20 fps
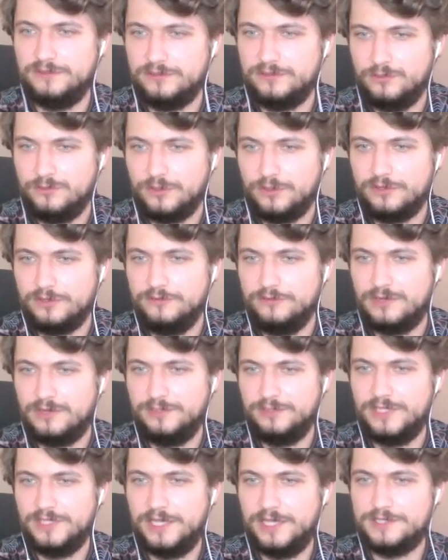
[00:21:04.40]
work for
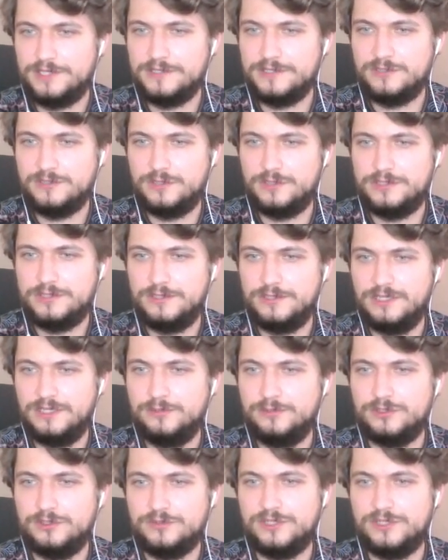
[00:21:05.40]
applications which
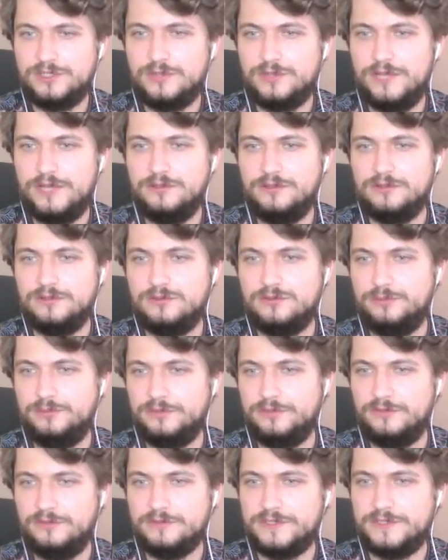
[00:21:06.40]
deliberately try not to
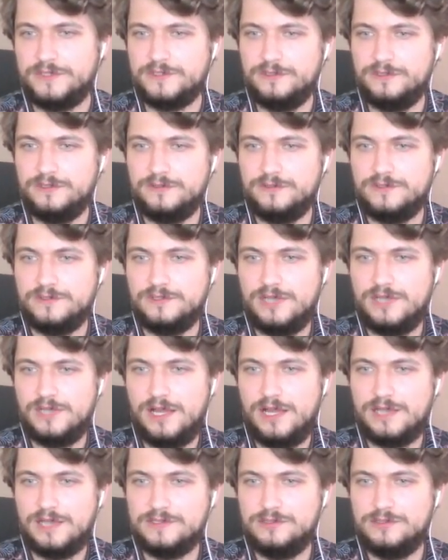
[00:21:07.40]
perform syscalls,
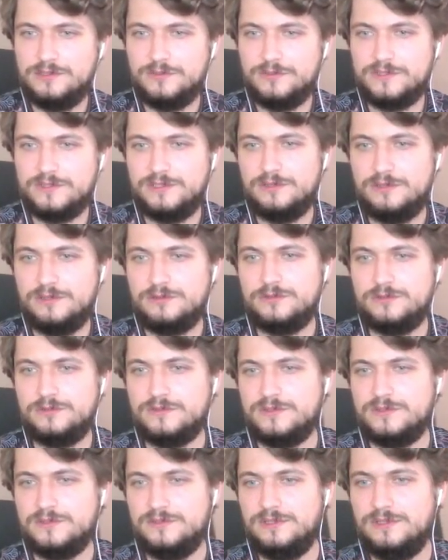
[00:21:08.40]
as those
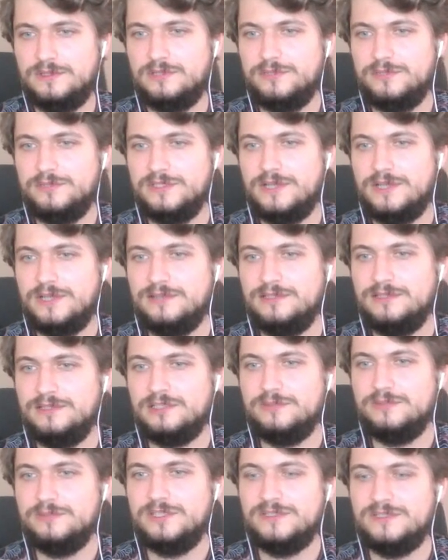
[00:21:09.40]
introduce
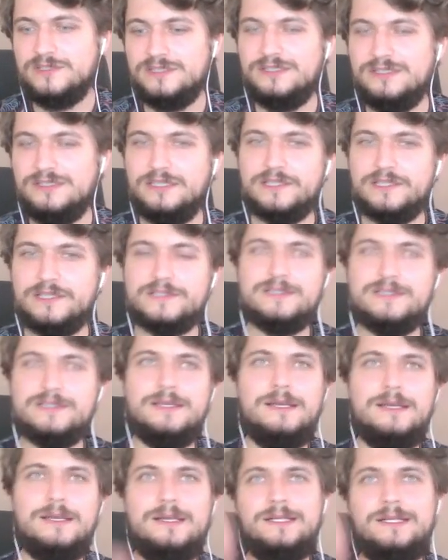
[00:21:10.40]
undeterministic delays?
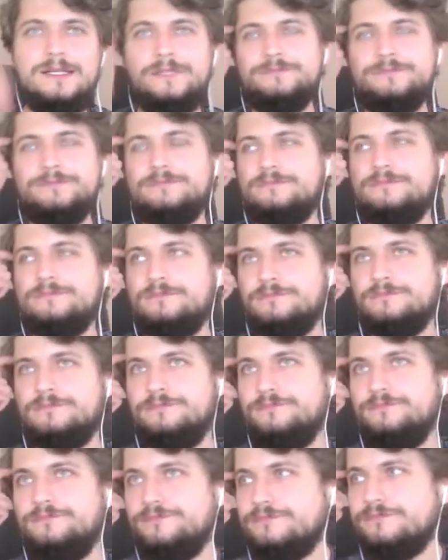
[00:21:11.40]

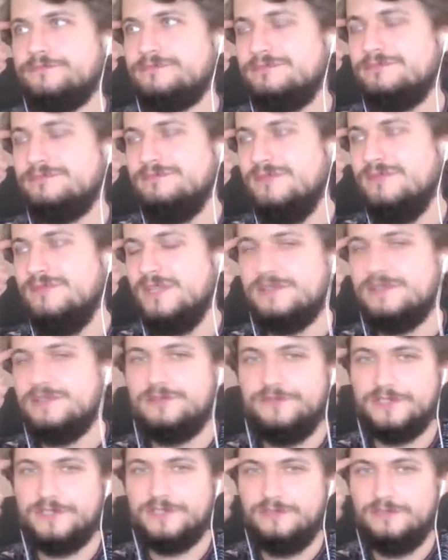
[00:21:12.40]
So
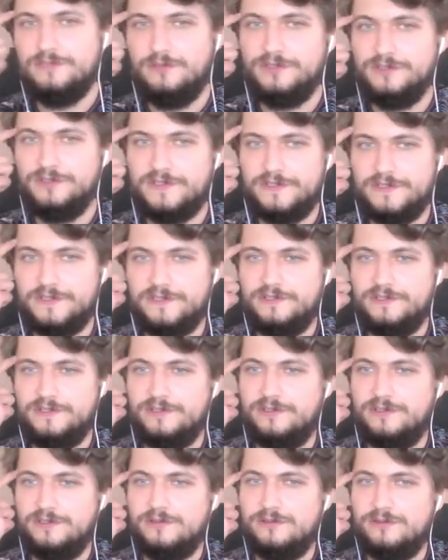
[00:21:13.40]
first of all, this is
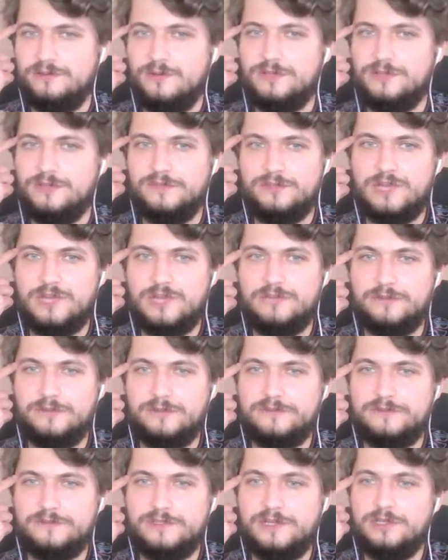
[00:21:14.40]
the one of the
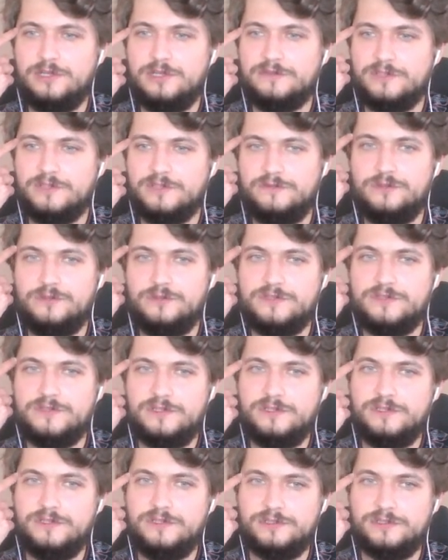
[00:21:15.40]
trade-offs of
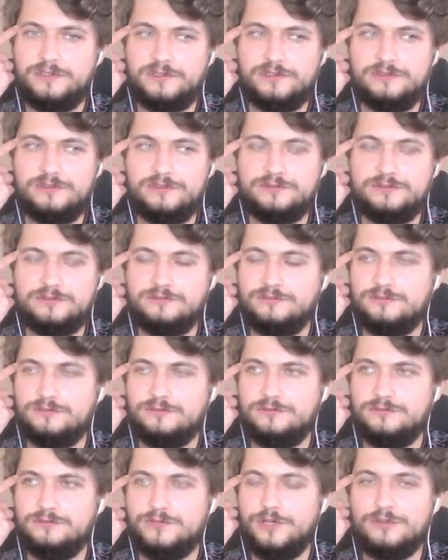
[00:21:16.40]
using
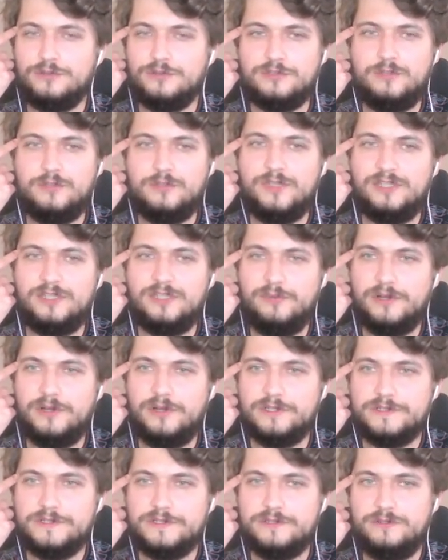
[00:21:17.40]
record and replay
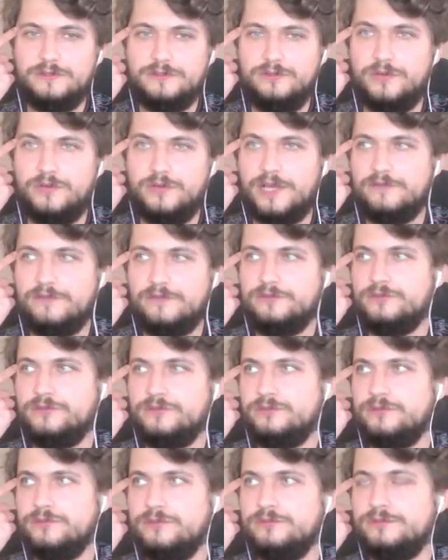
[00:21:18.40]
debuggers. You have to